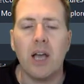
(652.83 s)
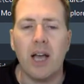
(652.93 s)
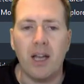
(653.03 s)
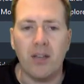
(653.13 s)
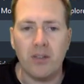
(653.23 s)

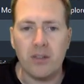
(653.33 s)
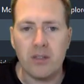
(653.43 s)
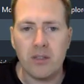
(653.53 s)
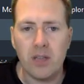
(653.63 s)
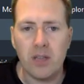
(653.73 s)

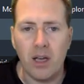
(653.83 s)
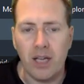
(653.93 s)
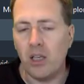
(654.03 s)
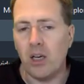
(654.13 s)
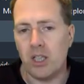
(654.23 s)
and
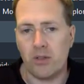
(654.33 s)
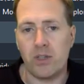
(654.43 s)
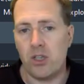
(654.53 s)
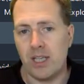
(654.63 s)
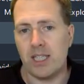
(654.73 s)
English
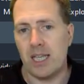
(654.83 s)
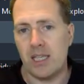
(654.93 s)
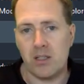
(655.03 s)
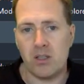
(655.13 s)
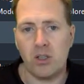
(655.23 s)
obviously
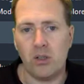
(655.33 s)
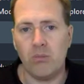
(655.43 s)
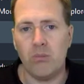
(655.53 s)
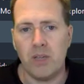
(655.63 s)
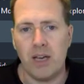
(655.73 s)
translates
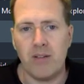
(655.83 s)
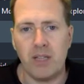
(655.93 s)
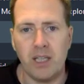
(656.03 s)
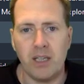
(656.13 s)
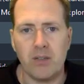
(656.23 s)
to
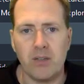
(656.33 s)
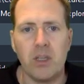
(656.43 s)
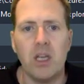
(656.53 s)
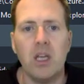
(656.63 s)
everything else.